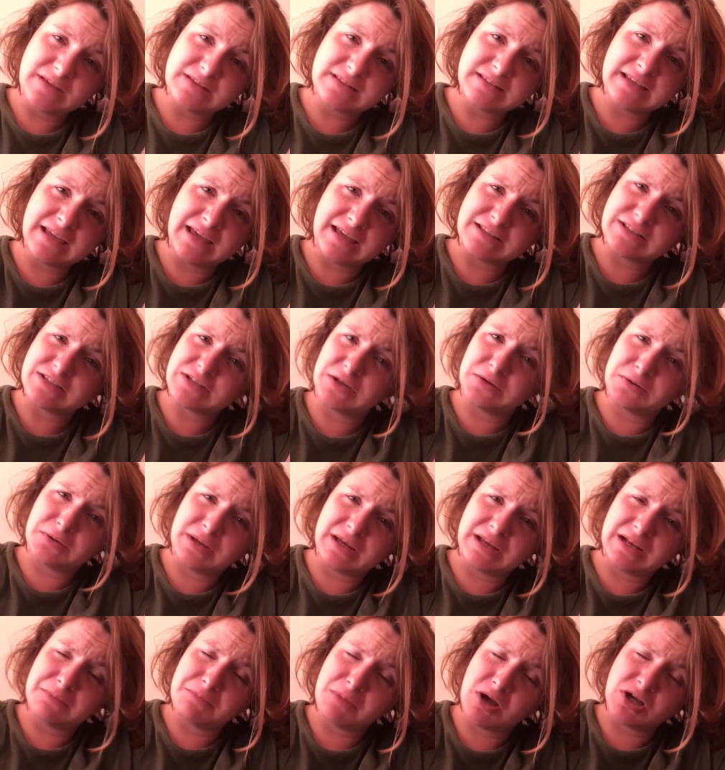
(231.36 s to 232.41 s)
So yeah, so
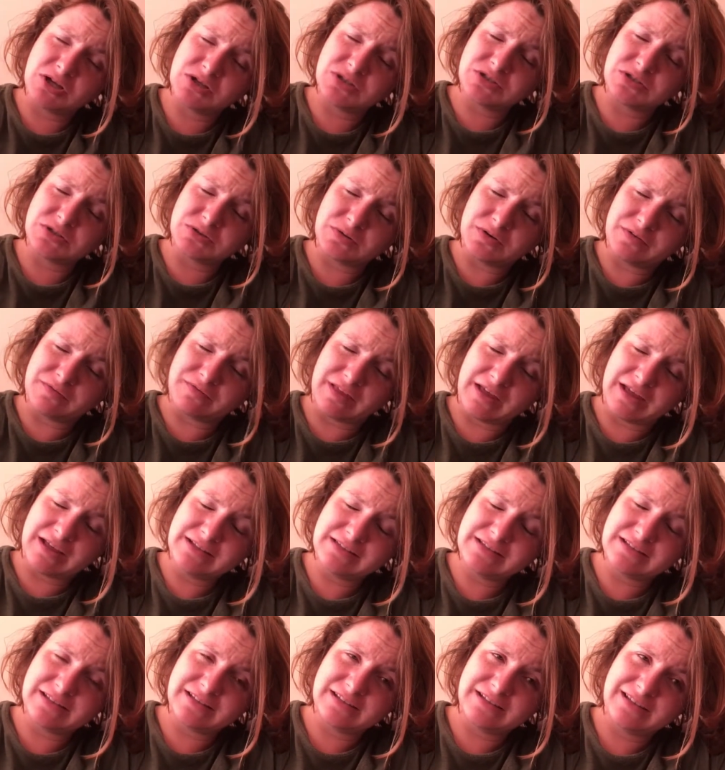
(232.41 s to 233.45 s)
in amongst all of
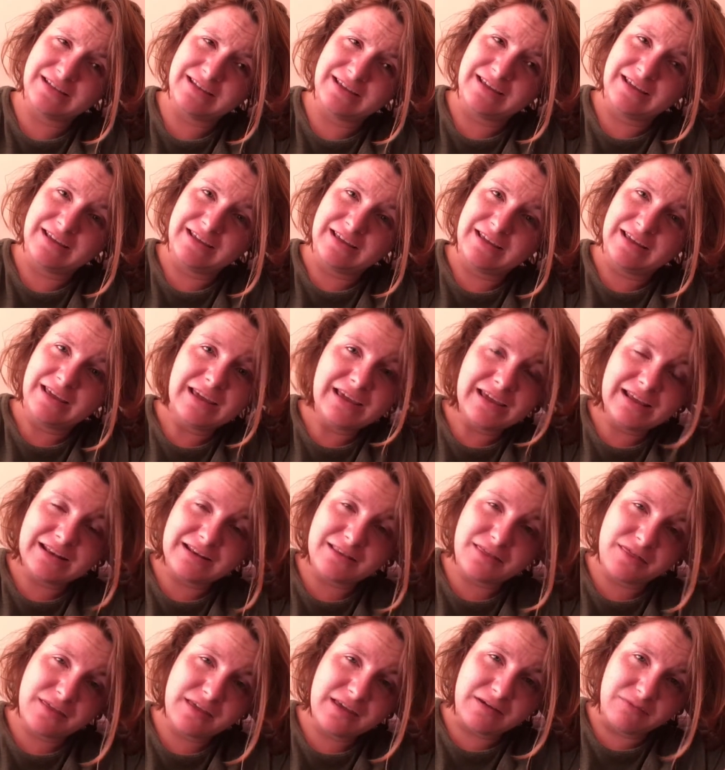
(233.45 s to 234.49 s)
that,
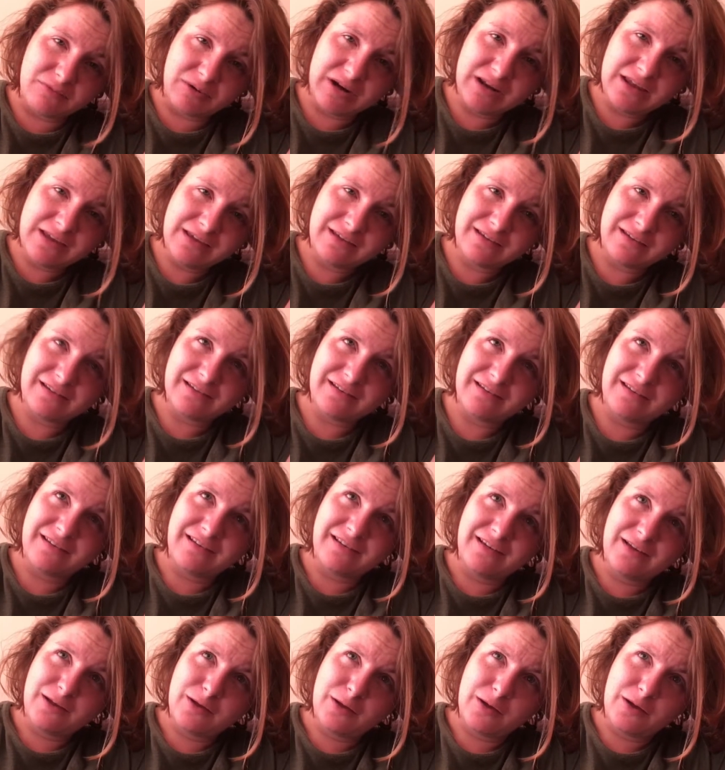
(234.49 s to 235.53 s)
in theory,
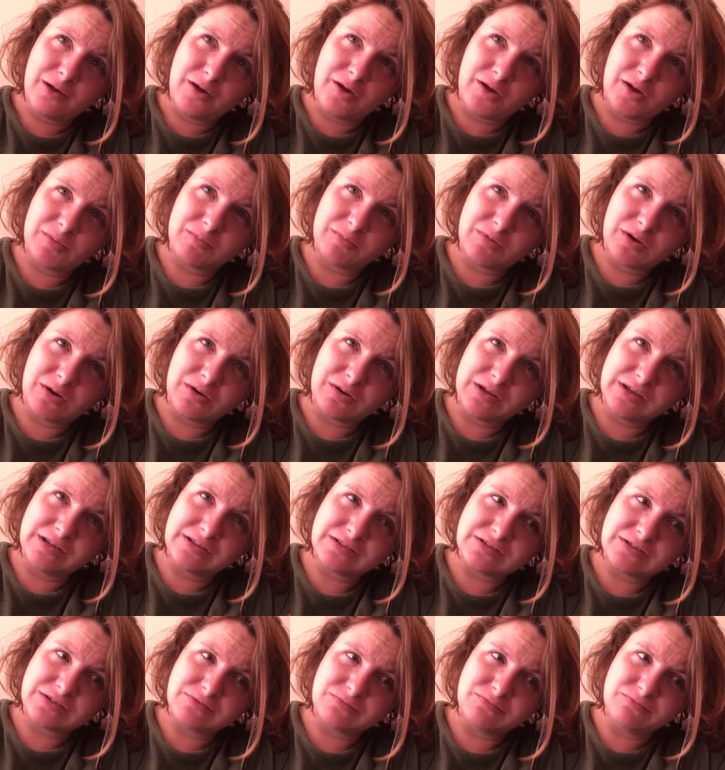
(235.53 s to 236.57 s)
I'm
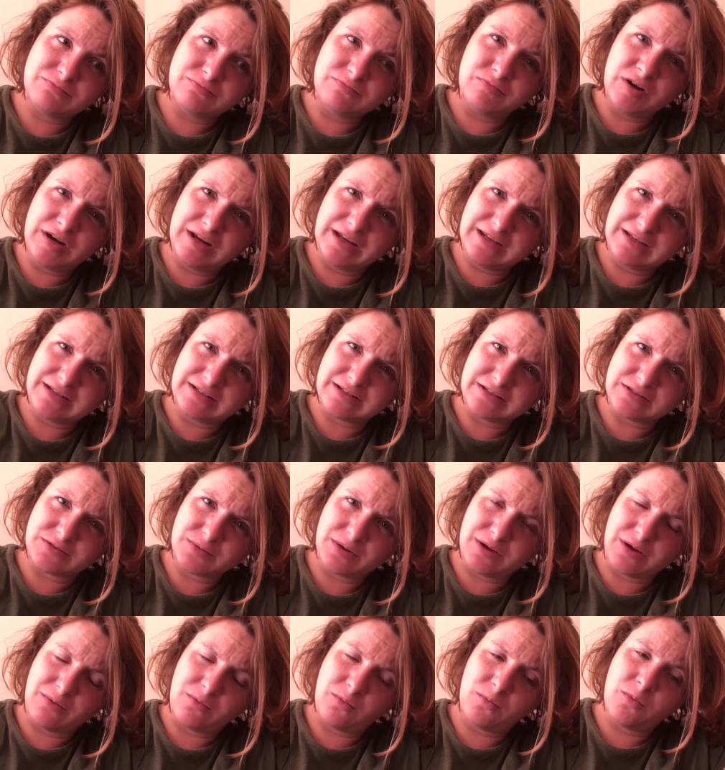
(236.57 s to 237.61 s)
going to read as well.